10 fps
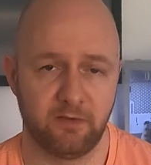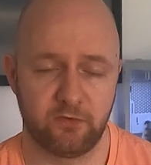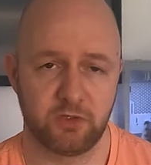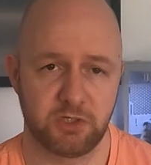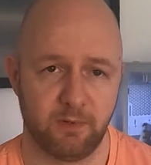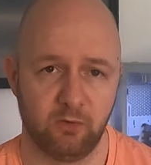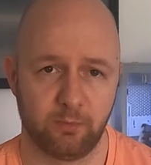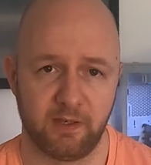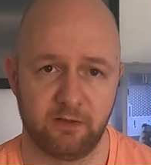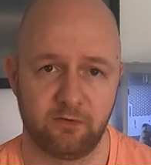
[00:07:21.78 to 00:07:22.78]
has Shimano
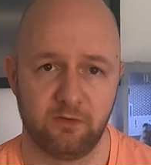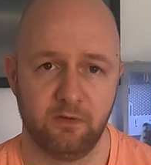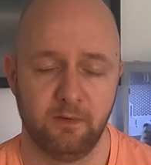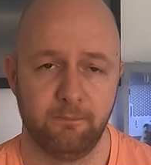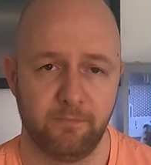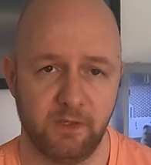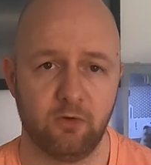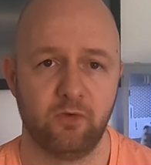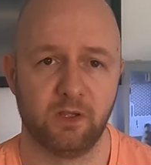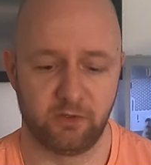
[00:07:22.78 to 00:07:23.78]
brakes. They're
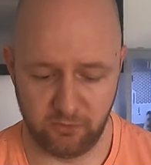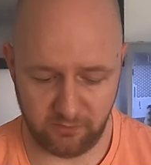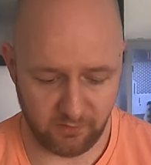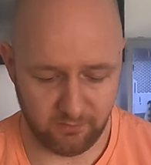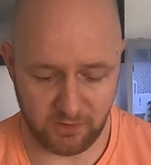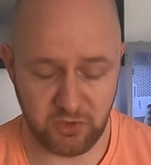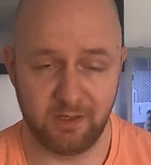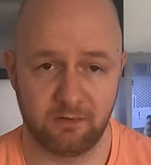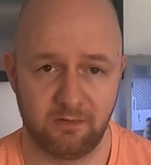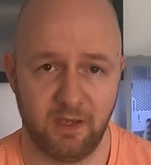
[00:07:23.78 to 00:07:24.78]
really good. The
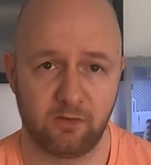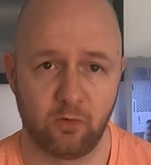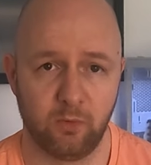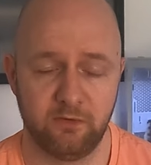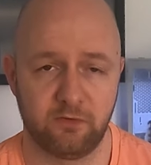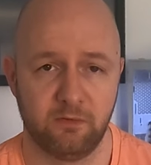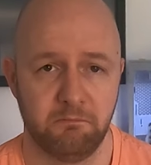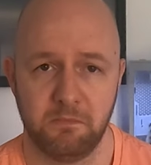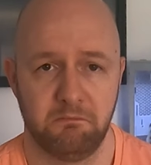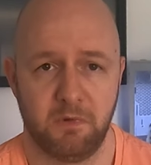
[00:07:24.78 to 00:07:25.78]
Tektro ones
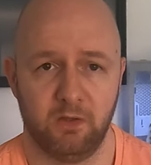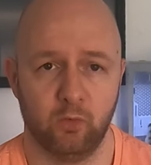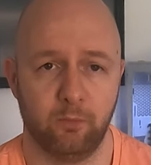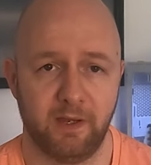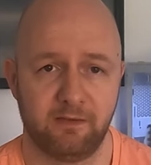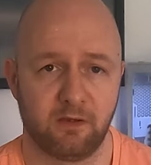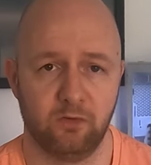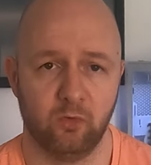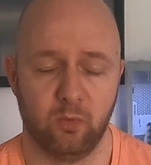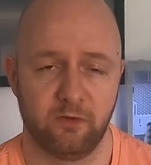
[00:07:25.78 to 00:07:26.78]
are no better or
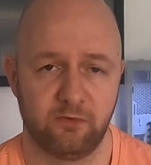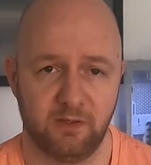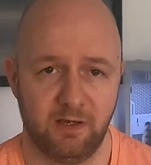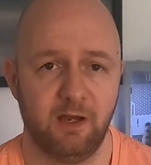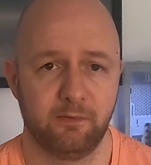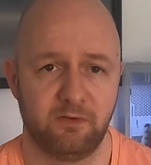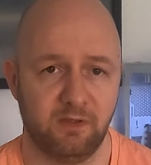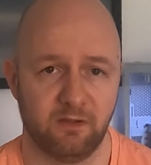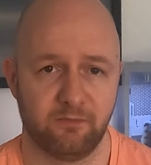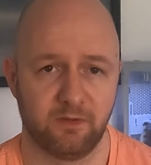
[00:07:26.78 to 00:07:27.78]
no worse. I would
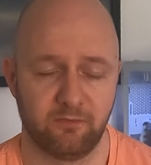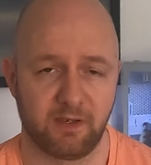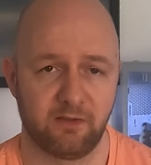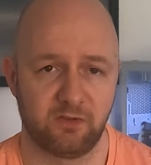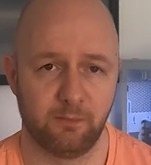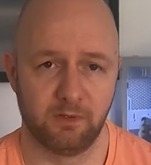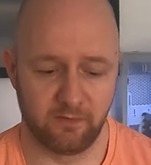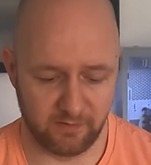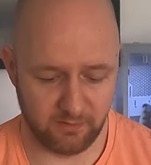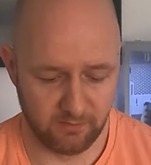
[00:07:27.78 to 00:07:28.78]
say they're very similar
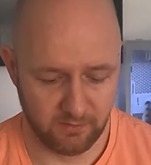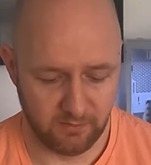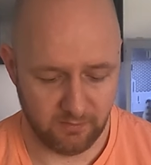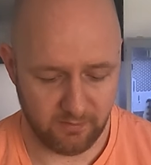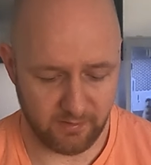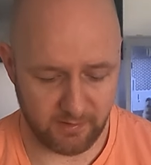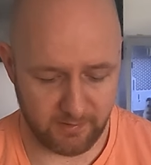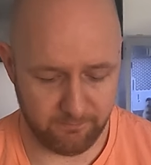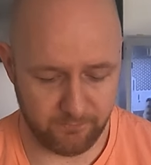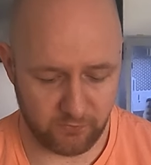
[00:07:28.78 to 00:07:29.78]

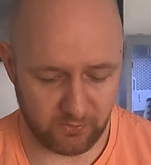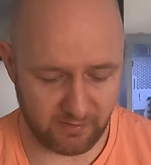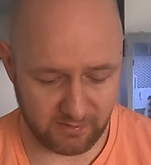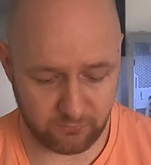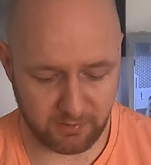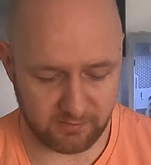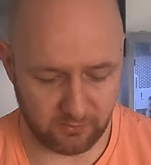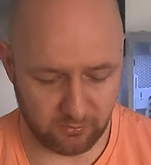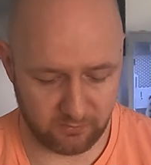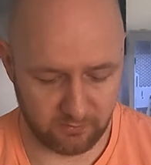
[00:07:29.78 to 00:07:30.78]
there. So that's pretty
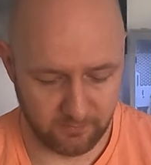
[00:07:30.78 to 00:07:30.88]
good.